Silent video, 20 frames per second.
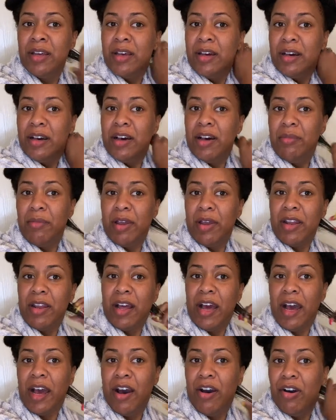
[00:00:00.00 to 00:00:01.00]
And
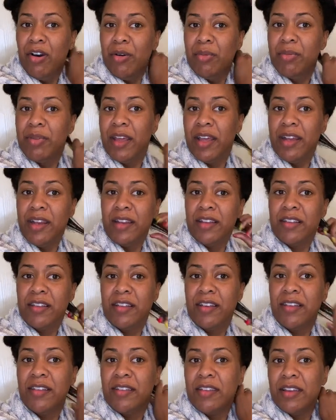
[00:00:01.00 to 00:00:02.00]
I hope that this
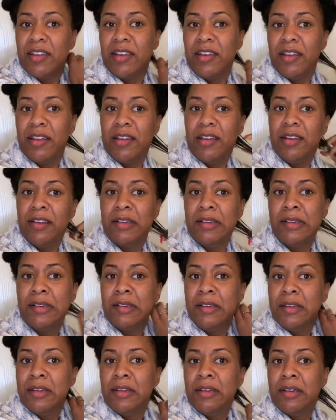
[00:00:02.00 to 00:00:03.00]
doesn't
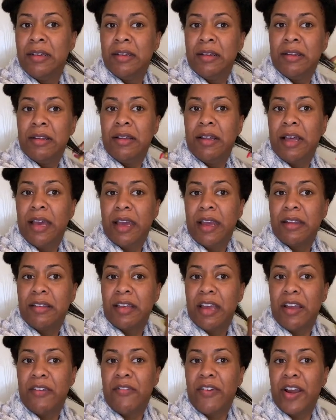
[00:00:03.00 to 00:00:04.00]
like
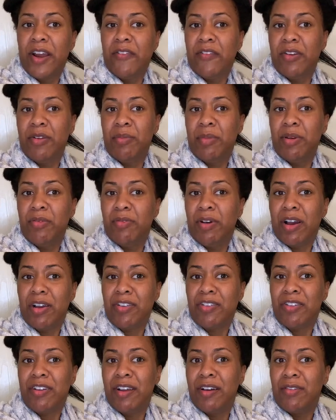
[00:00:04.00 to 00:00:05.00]
take forever to be
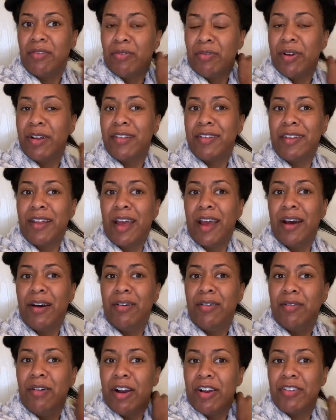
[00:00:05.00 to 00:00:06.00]
washed or washed
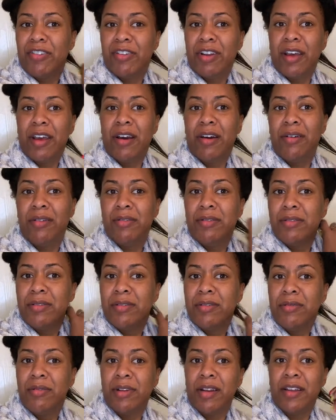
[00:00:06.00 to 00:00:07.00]
out
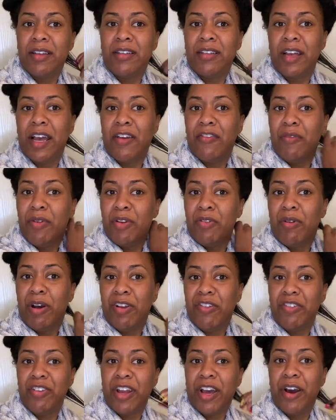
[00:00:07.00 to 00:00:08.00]
when it's time for me to
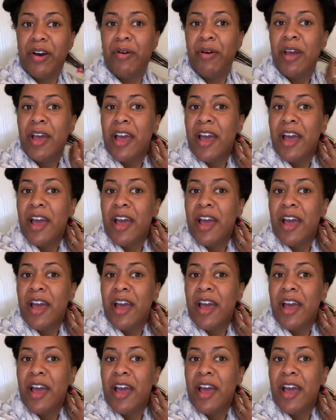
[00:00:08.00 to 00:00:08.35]
wash it out.